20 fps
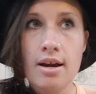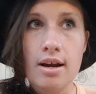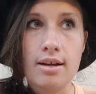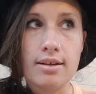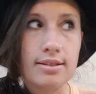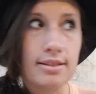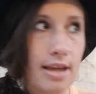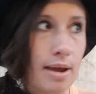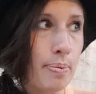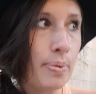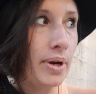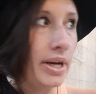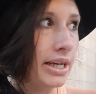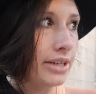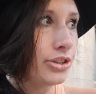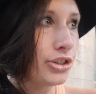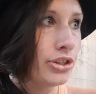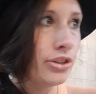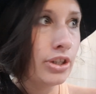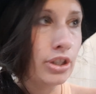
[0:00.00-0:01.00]

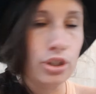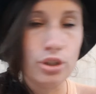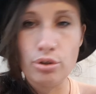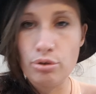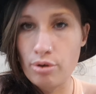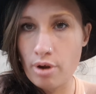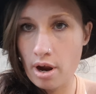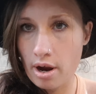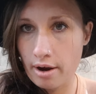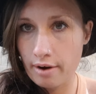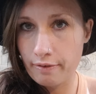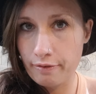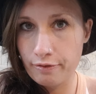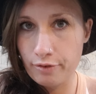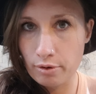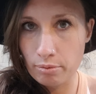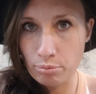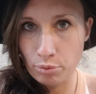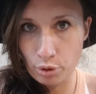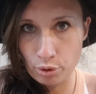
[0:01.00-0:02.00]
separation that you have
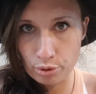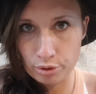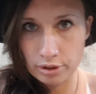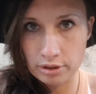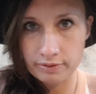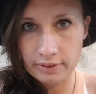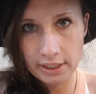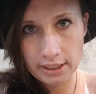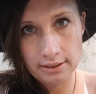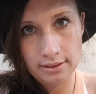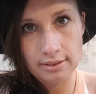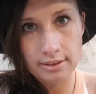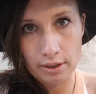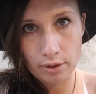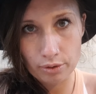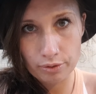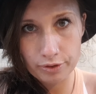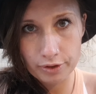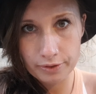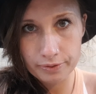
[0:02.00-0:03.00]
from your divine
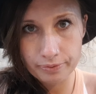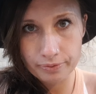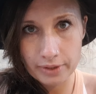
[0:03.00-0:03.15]
self.